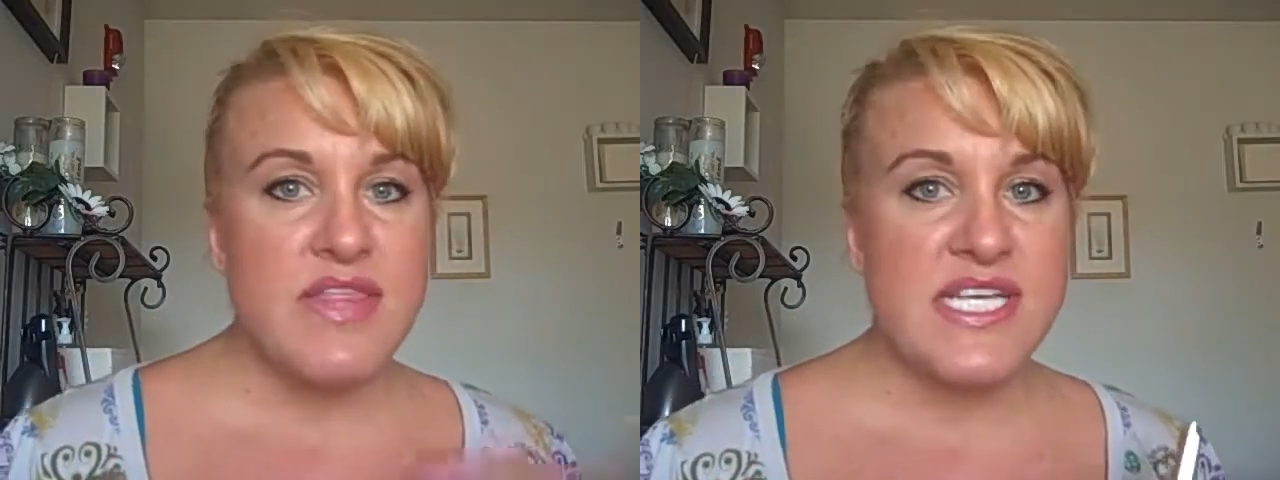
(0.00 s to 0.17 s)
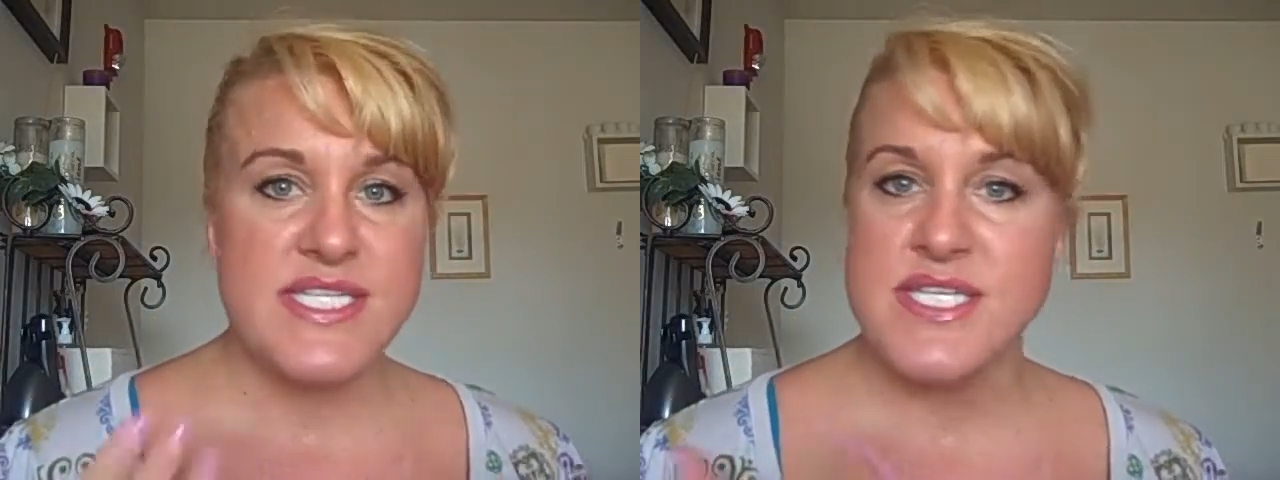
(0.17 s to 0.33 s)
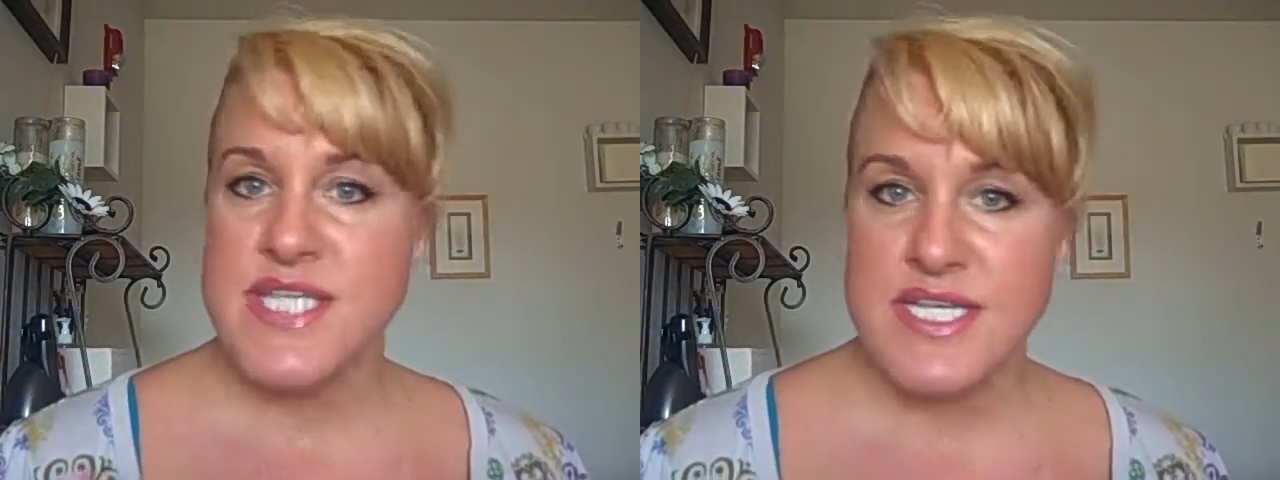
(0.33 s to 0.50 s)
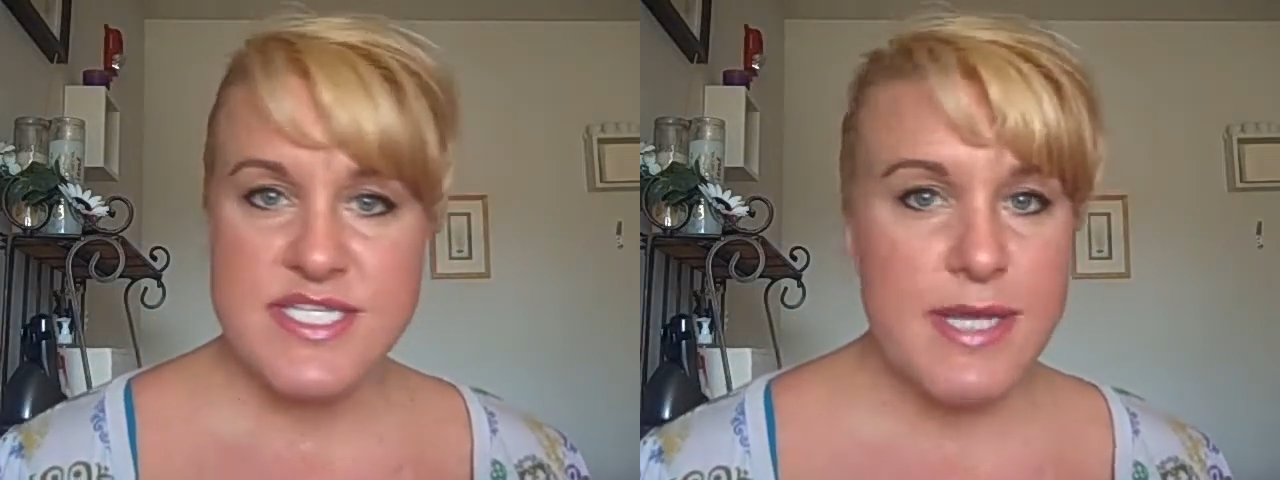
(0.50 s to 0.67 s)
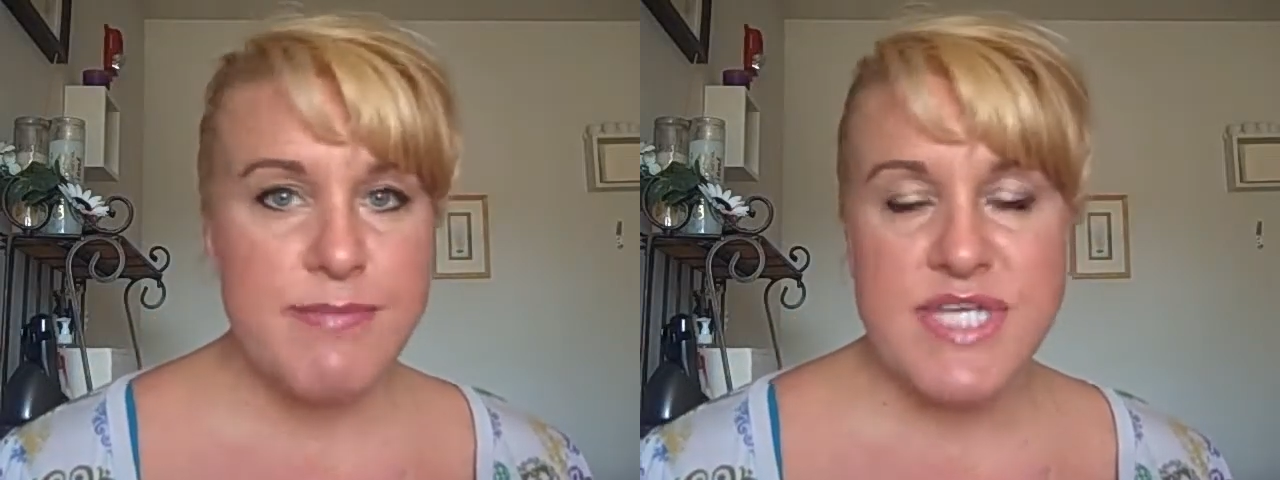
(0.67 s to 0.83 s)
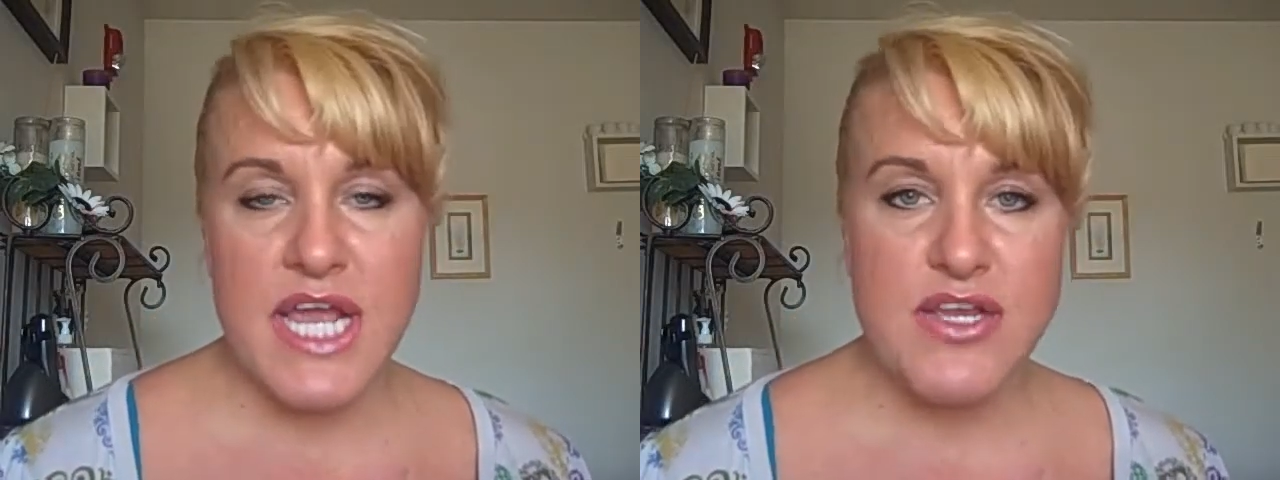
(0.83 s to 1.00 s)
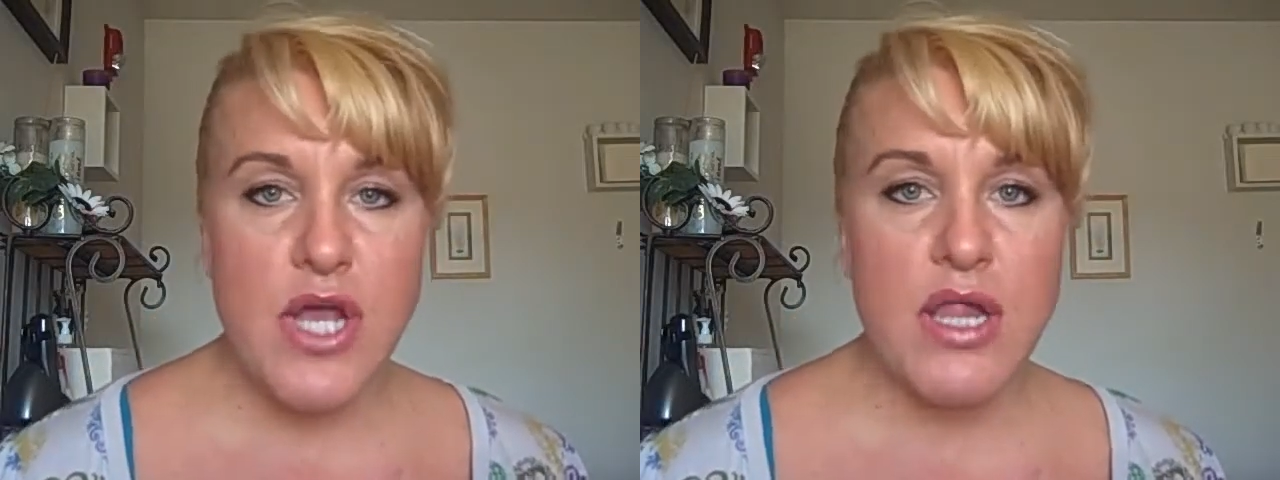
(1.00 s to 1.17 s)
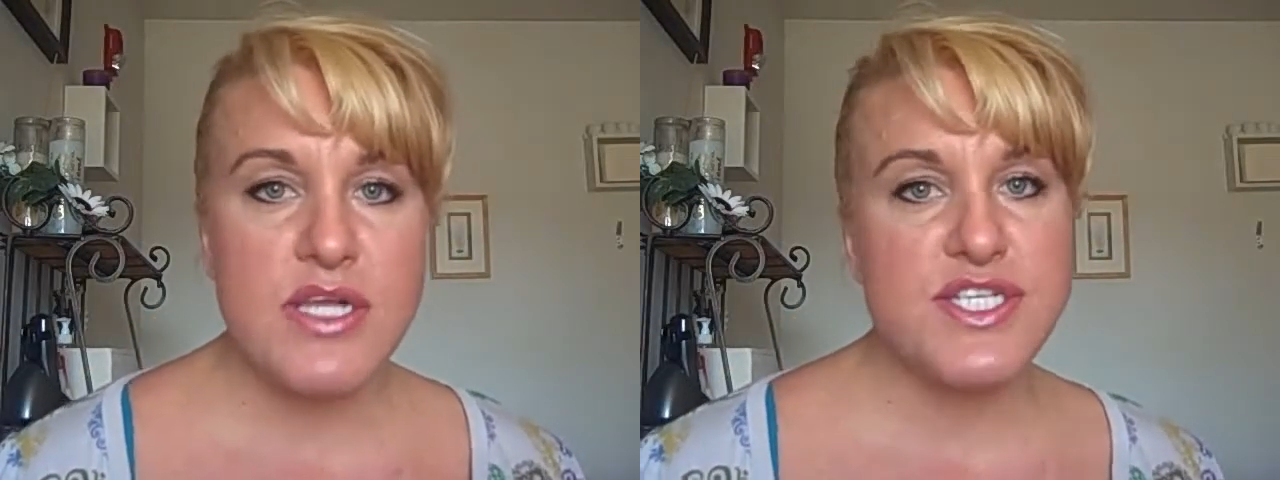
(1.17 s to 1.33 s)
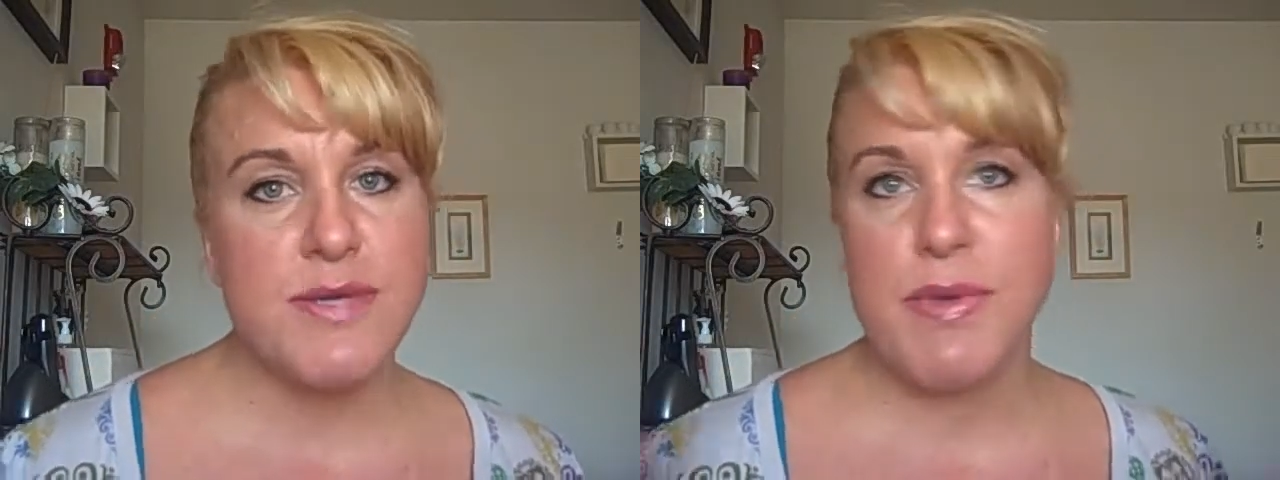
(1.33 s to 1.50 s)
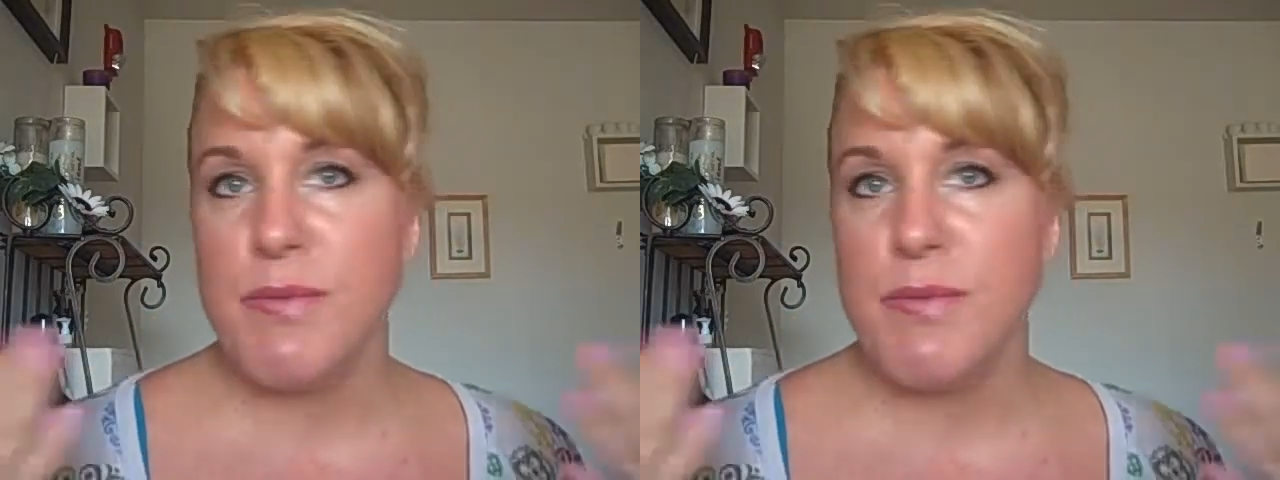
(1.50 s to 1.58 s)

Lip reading: this is that same technology,